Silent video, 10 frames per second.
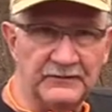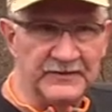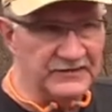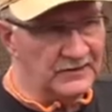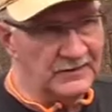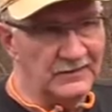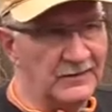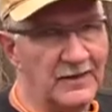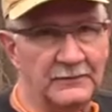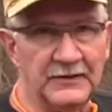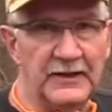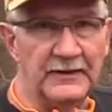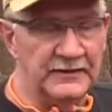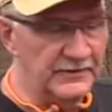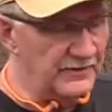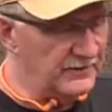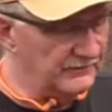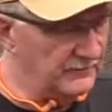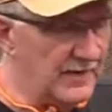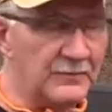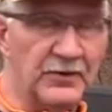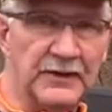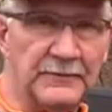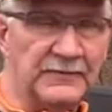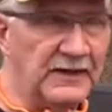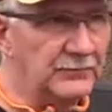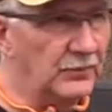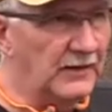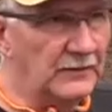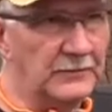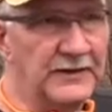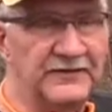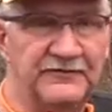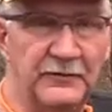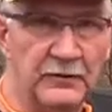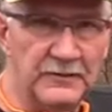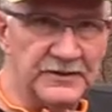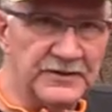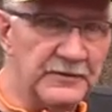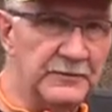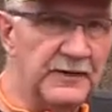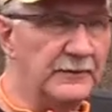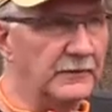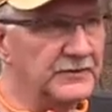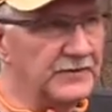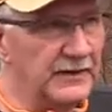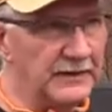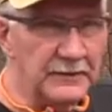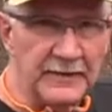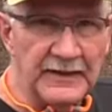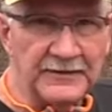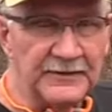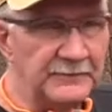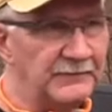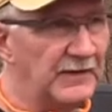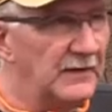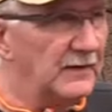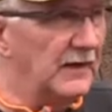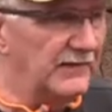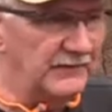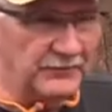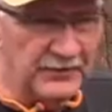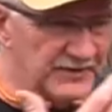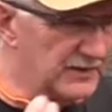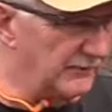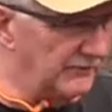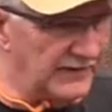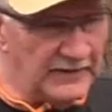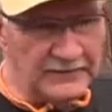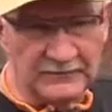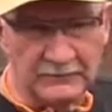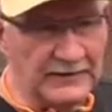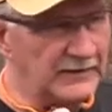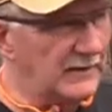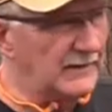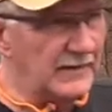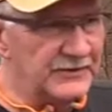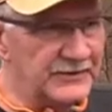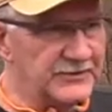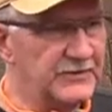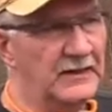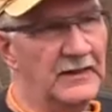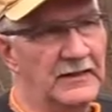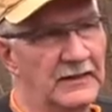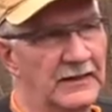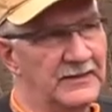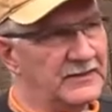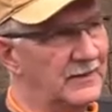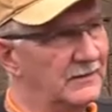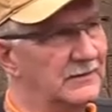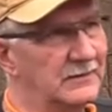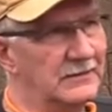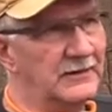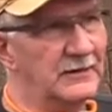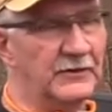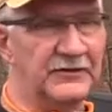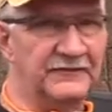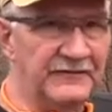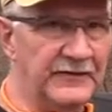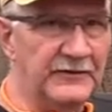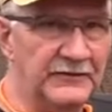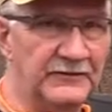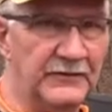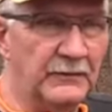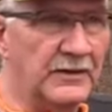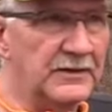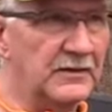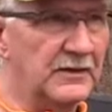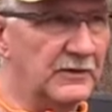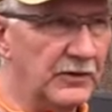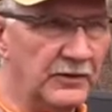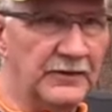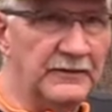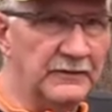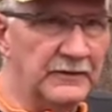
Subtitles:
if it's anything complicated at all for my brain, I prowl around the forums and see what people are saying about them. I'll even print some of it out and read it. I just like to get a good feel for what the current